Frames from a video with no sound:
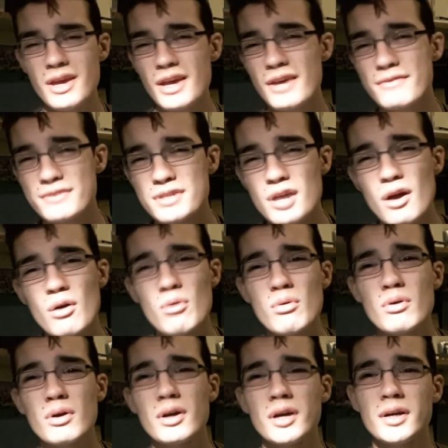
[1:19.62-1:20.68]
if so,
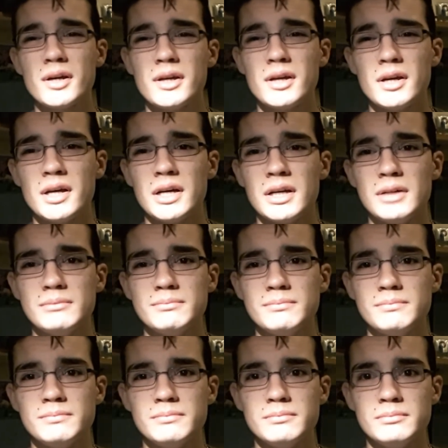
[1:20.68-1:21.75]

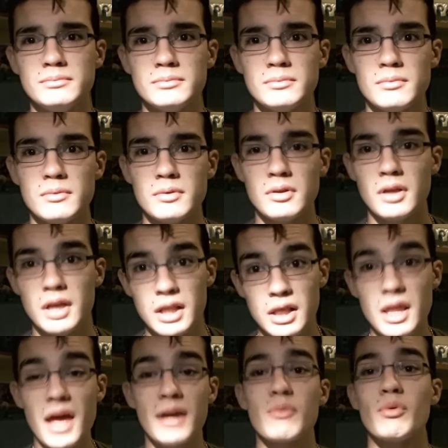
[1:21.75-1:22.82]
um, a
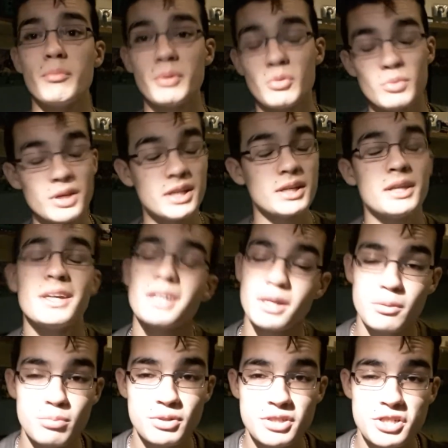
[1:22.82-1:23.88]
like would be really
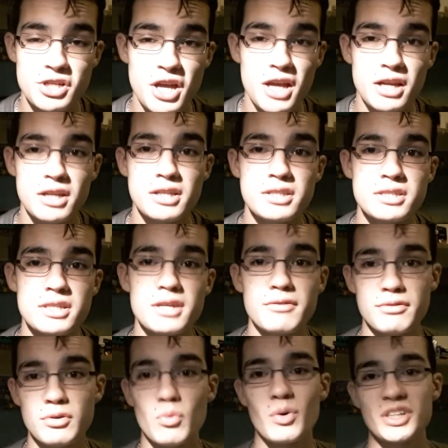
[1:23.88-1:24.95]
appreciated
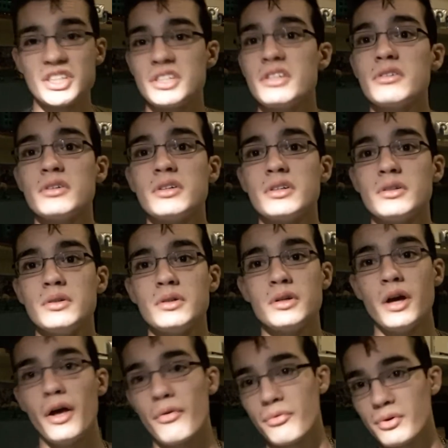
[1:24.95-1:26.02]
if you watch till
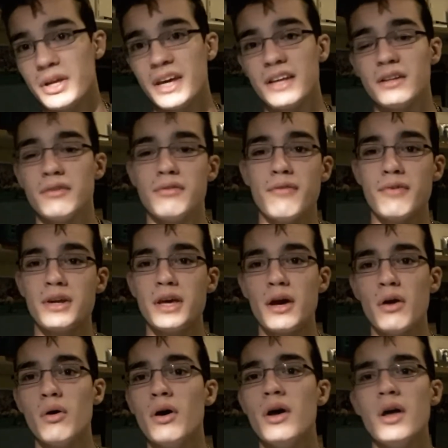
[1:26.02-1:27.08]
uh, to the end of the
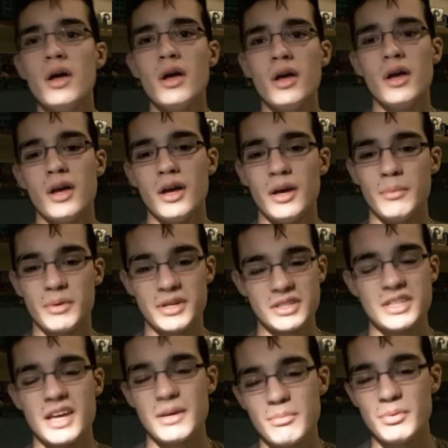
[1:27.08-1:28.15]
video, uh, because
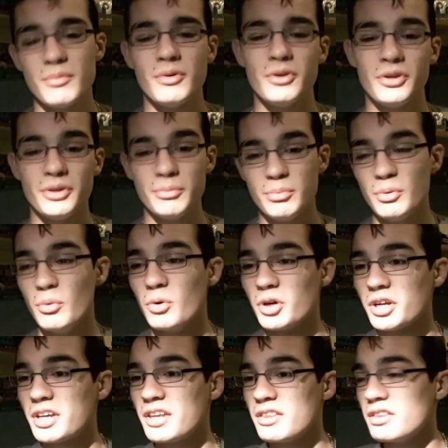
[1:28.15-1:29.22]
they to
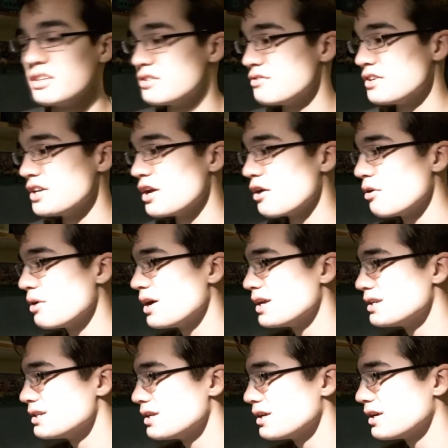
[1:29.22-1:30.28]
work in this video
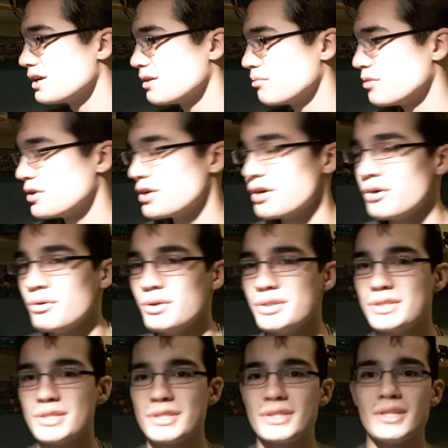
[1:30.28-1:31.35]
and um, you know
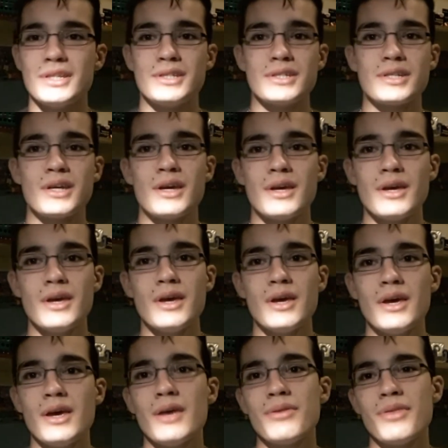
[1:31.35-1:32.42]
it's it's
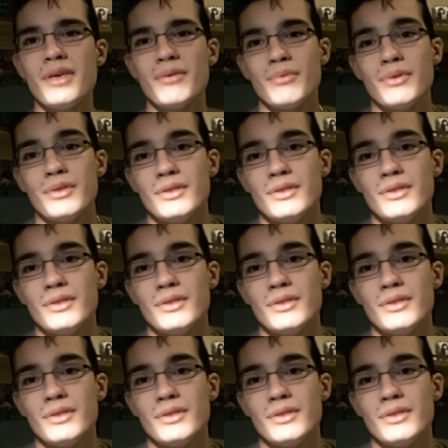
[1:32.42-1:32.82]
it, it